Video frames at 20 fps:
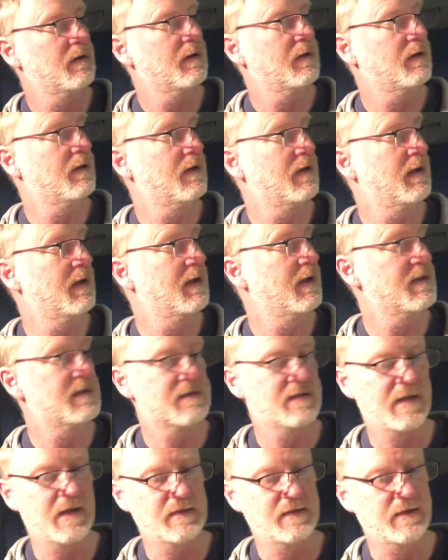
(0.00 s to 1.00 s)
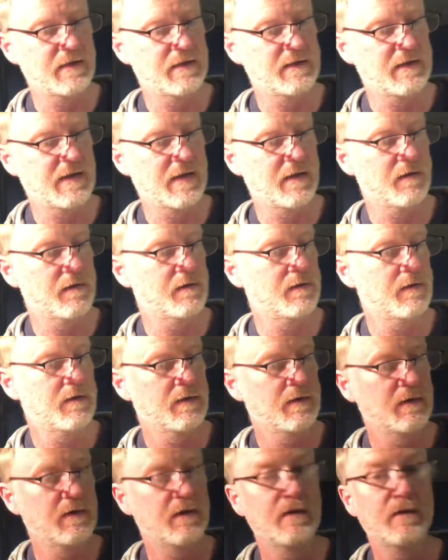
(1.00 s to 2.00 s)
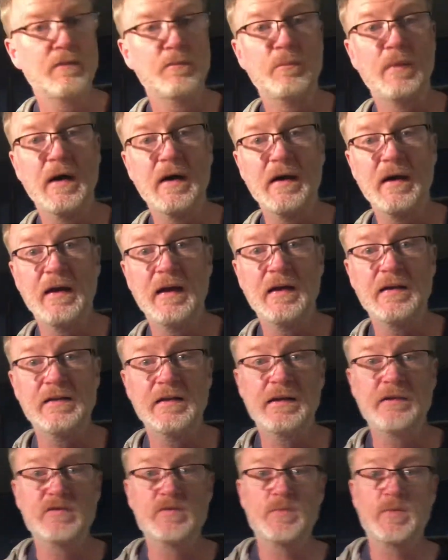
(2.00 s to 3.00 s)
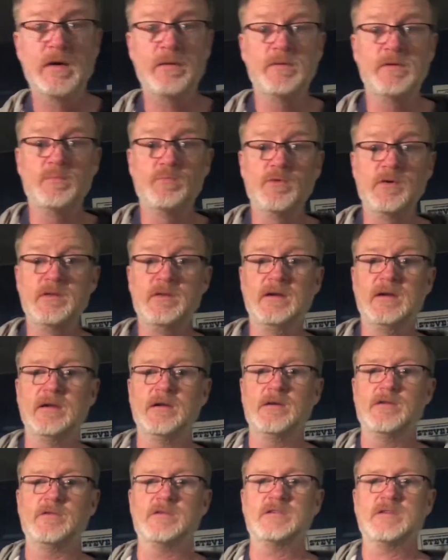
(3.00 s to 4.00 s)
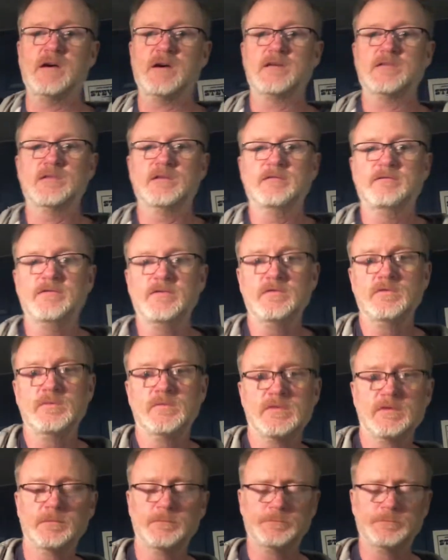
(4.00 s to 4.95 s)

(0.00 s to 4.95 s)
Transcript: And I sanded it down by hand, and I was probably breathing in all those toxic fumes.